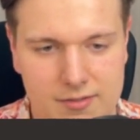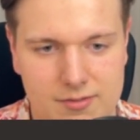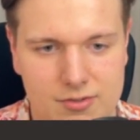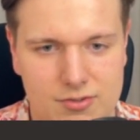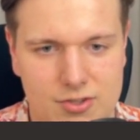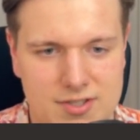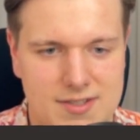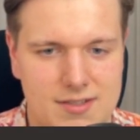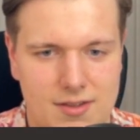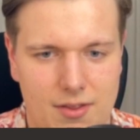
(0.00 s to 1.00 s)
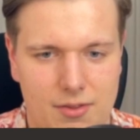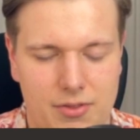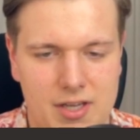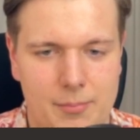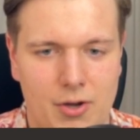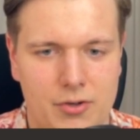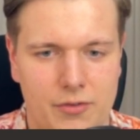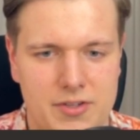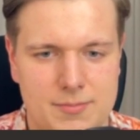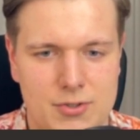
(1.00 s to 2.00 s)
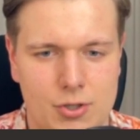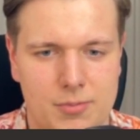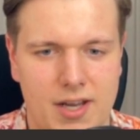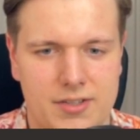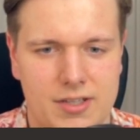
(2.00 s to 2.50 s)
just think about how this bishop got here.